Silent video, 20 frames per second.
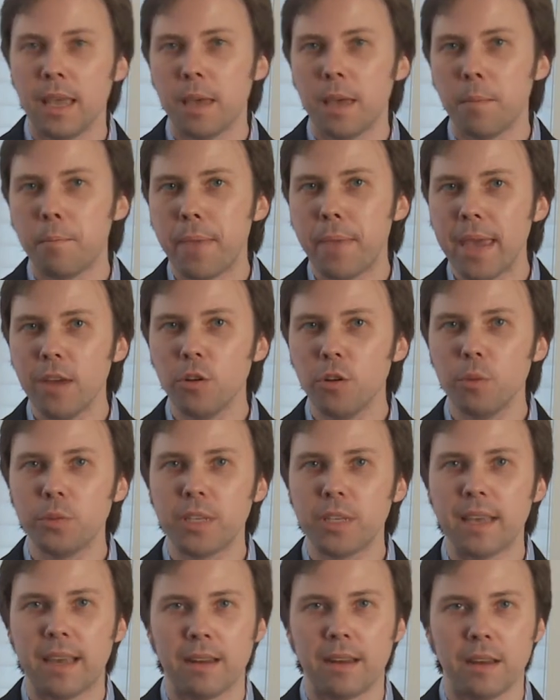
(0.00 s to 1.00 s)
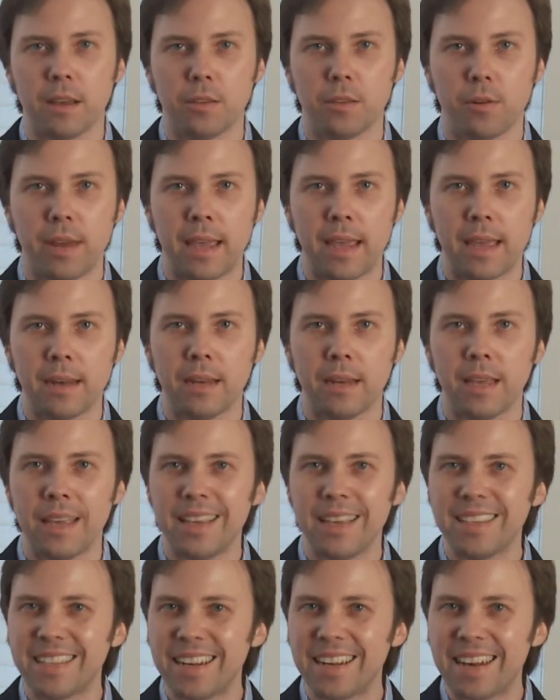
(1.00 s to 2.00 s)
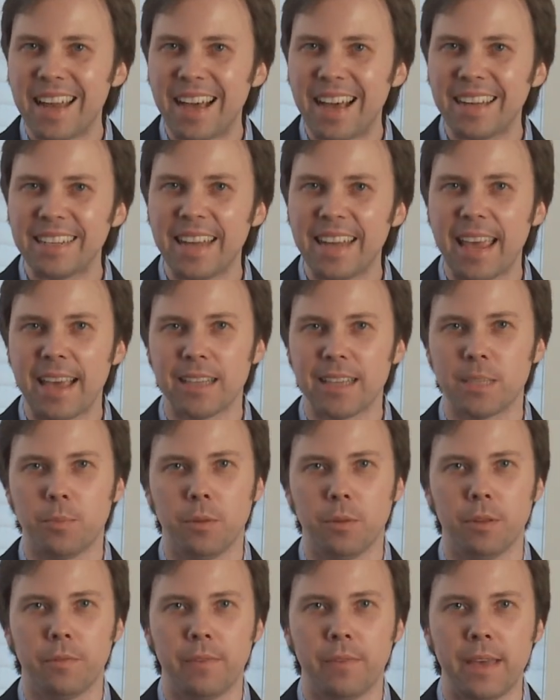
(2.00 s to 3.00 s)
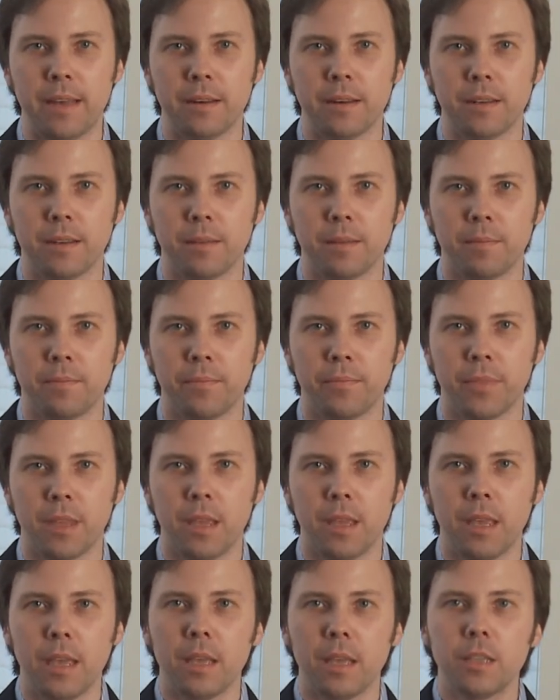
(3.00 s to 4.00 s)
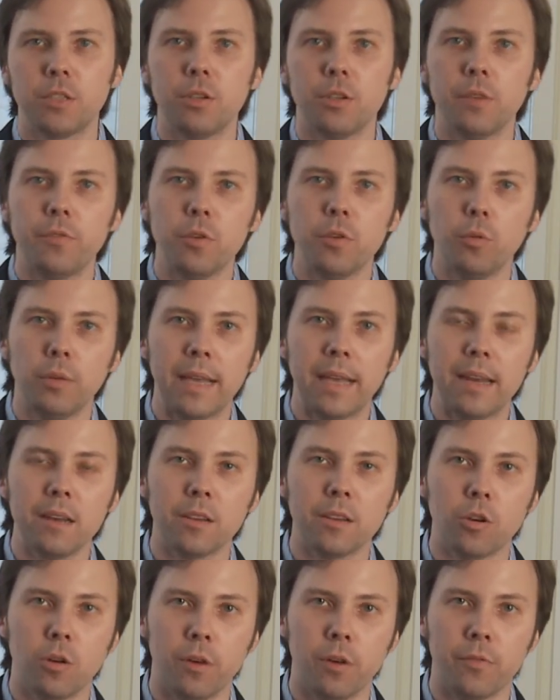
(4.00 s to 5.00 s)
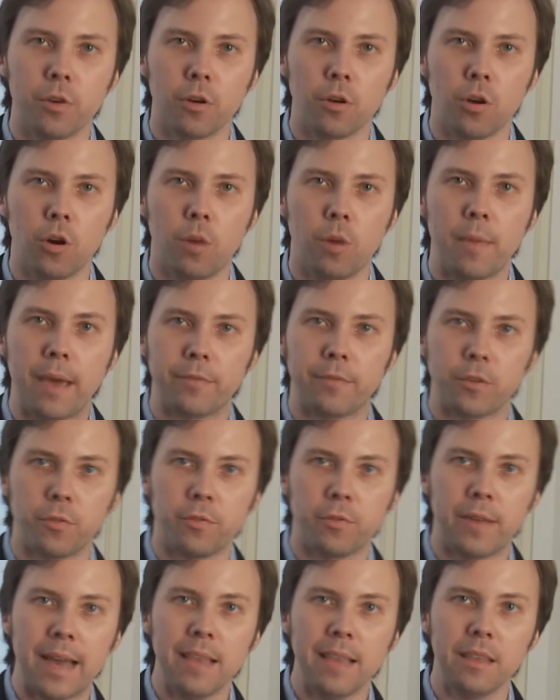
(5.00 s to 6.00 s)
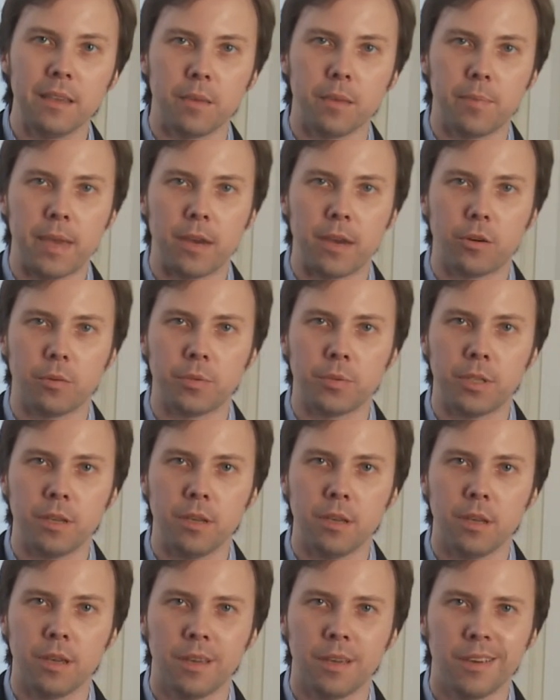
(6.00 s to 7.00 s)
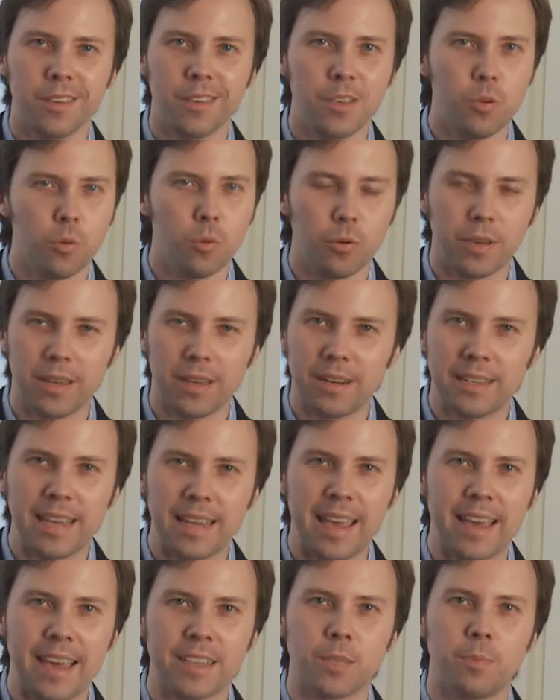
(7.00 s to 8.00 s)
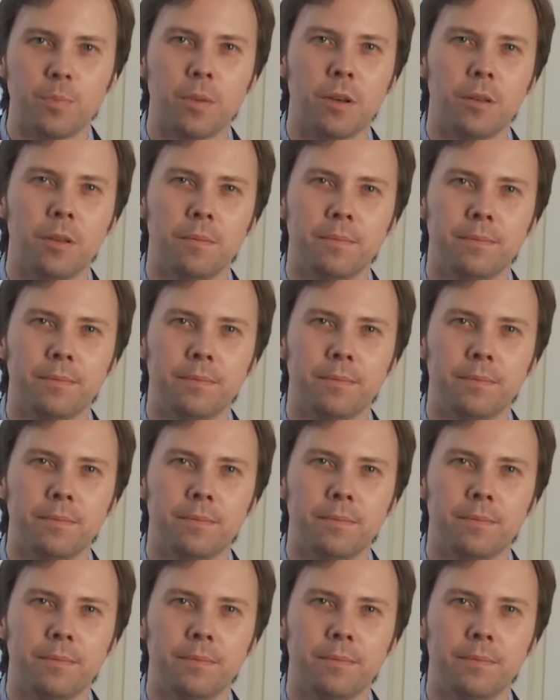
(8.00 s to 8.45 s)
Bankruptcy, on the other hand, is a non-taxable event. So if you let go of your home after filing a bankruptcy, you won't get a tax bill.